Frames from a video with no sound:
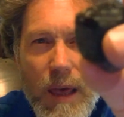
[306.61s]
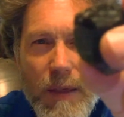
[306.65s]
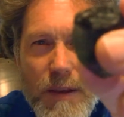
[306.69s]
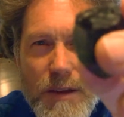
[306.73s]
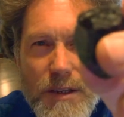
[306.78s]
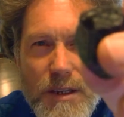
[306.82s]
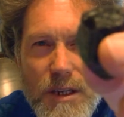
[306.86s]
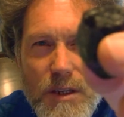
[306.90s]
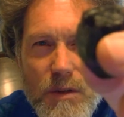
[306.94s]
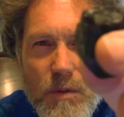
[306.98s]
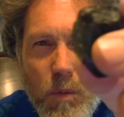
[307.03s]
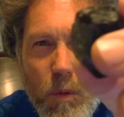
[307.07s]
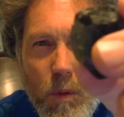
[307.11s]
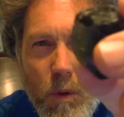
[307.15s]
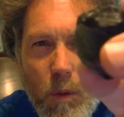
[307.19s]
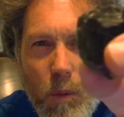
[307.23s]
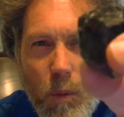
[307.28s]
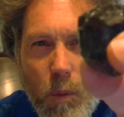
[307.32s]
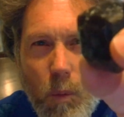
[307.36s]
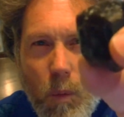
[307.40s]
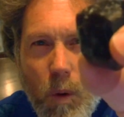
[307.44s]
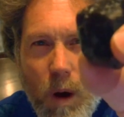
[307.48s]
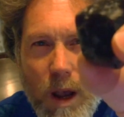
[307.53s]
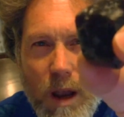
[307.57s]
This is
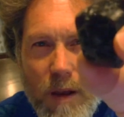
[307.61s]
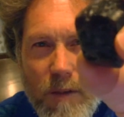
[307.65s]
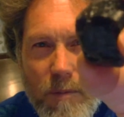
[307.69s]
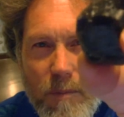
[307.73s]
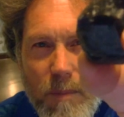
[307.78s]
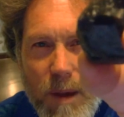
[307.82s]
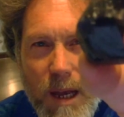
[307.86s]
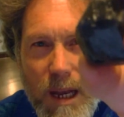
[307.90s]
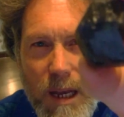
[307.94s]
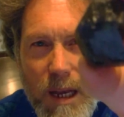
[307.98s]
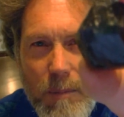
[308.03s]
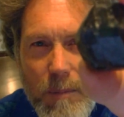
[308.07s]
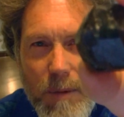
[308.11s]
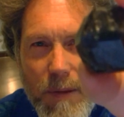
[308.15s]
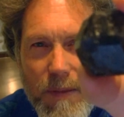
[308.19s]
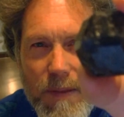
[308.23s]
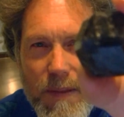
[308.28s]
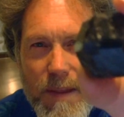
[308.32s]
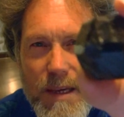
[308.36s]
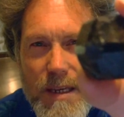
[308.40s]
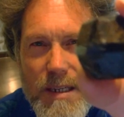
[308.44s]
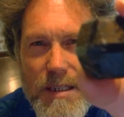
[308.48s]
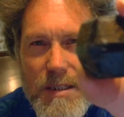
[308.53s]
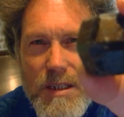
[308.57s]
one of many, but
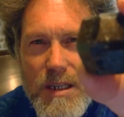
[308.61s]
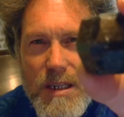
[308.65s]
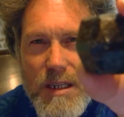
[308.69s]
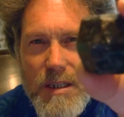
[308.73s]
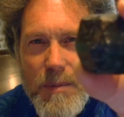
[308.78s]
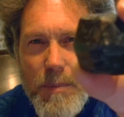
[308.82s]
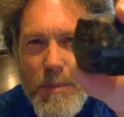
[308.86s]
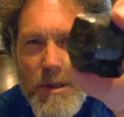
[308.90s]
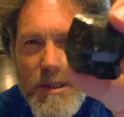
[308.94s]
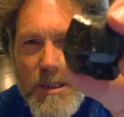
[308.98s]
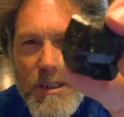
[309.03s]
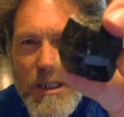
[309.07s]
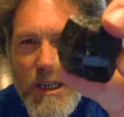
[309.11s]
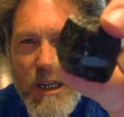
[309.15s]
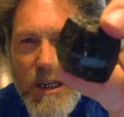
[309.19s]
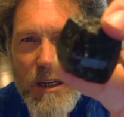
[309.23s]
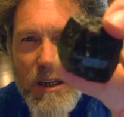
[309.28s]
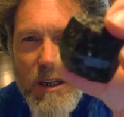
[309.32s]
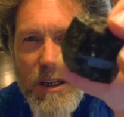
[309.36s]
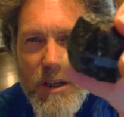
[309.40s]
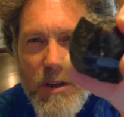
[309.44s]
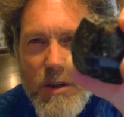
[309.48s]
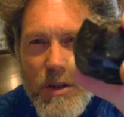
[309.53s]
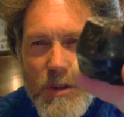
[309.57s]
this is a
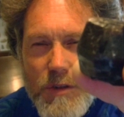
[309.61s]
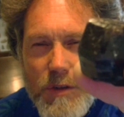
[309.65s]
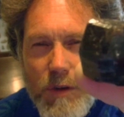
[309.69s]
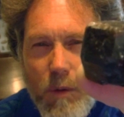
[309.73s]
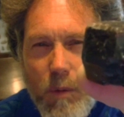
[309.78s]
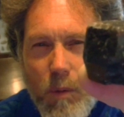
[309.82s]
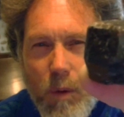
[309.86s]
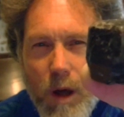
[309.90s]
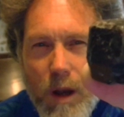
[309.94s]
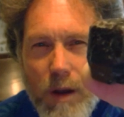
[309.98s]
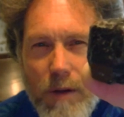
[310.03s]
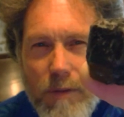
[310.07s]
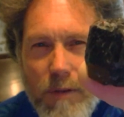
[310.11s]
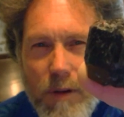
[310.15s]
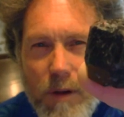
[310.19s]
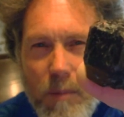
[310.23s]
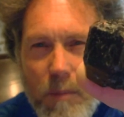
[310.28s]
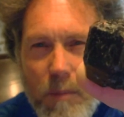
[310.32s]
particularly useful one for